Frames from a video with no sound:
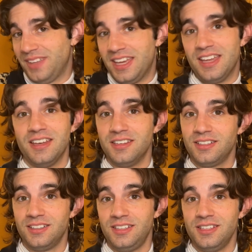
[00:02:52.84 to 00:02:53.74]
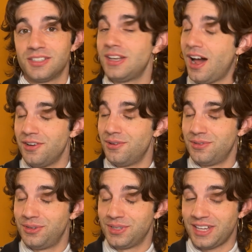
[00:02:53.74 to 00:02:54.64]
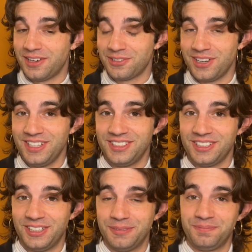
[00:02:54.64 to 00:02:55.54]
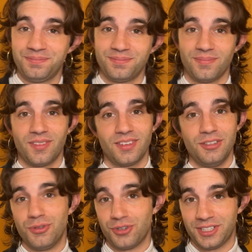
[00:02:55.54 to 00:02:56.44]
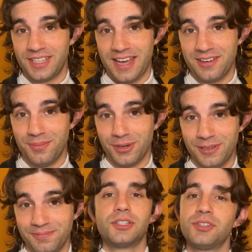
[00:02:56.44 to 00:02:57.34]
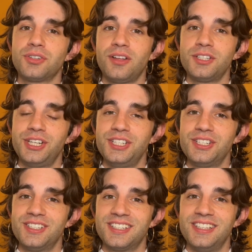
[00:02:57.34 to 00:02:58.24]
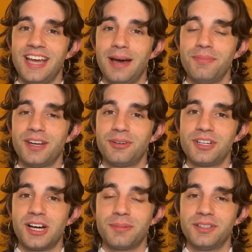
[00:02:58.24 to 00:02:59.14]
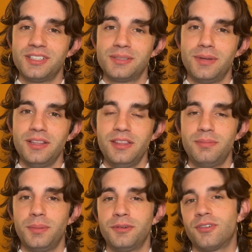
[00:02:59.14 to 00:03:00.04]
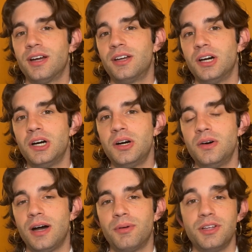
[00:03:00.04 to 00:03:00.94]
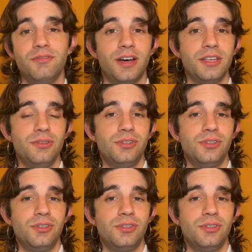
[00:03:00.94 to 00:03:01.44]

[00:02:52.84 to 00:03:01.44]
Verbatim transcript: and he is not known to exaggerate, so you can trust that number. So those are all the changes in the app that I wanna talk about this month. But before I go, I wanna invite you